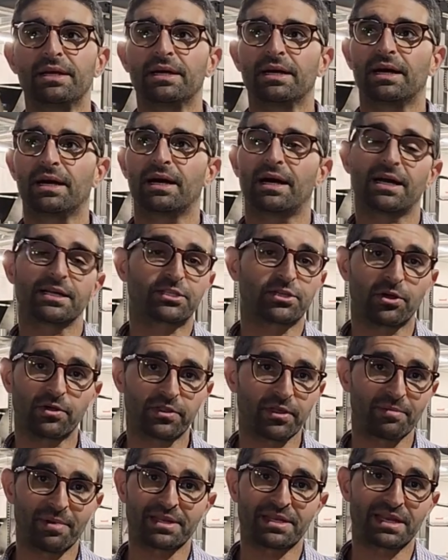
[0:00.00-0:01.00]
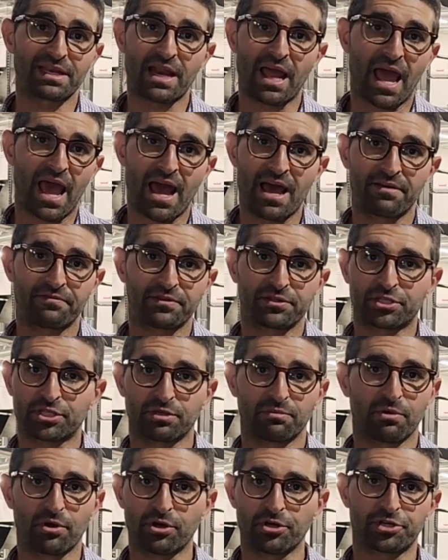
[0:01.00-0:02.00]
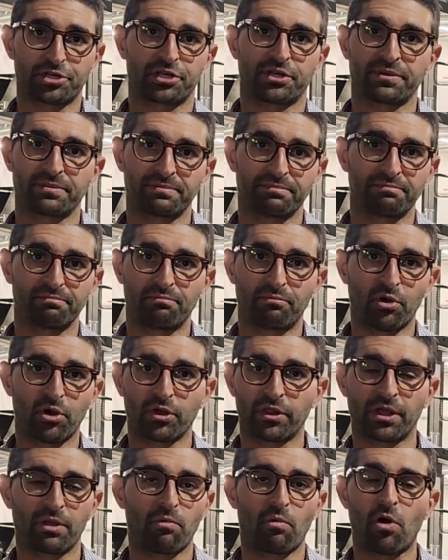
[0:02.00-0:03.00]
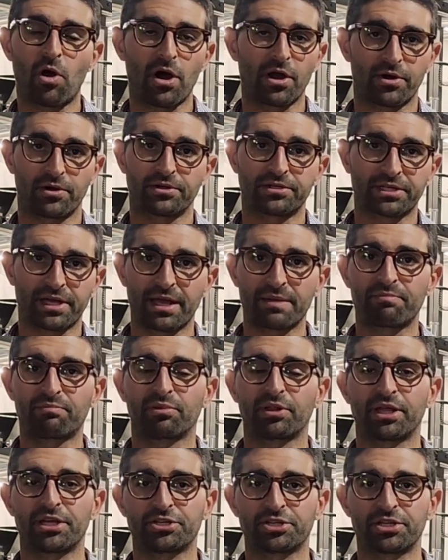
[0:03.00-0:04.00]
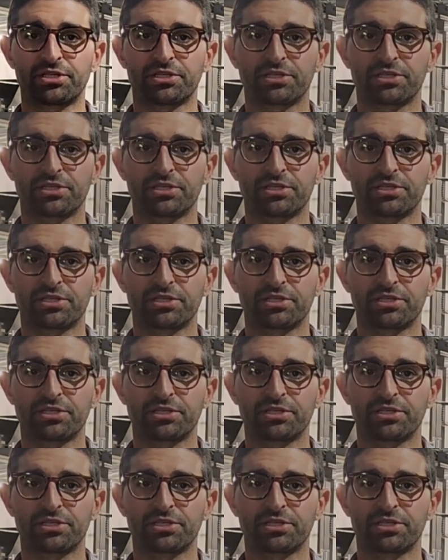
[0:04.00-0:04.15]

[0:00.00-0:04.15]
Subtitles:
I told them I didn't have a submersion boiling water type blanching